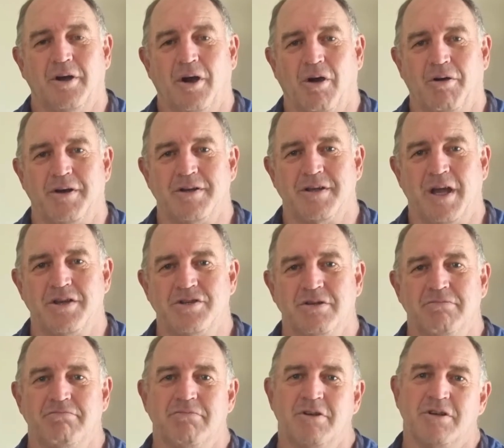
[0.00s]

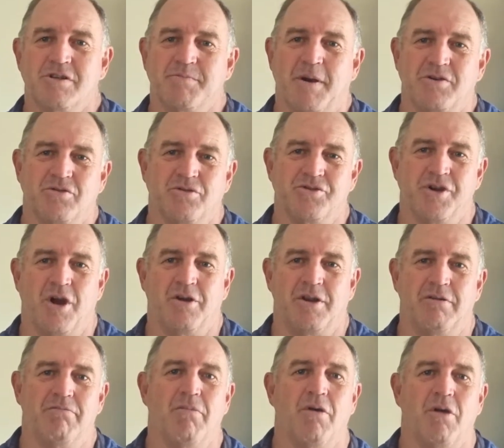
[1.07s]
Orientation, spatial
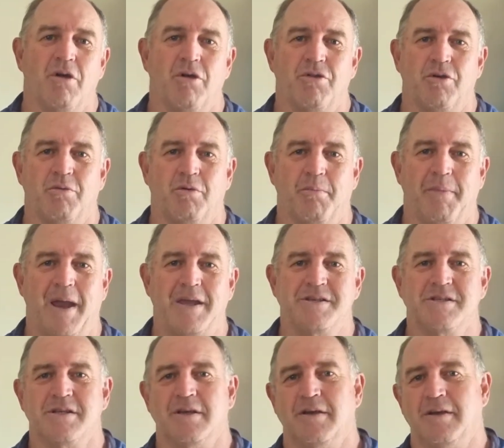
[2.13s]
zoning, thermal
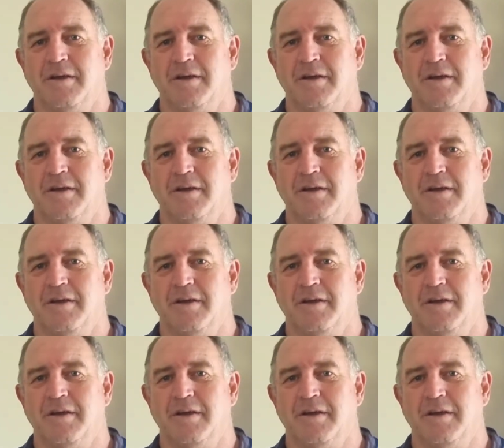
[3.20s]
mass,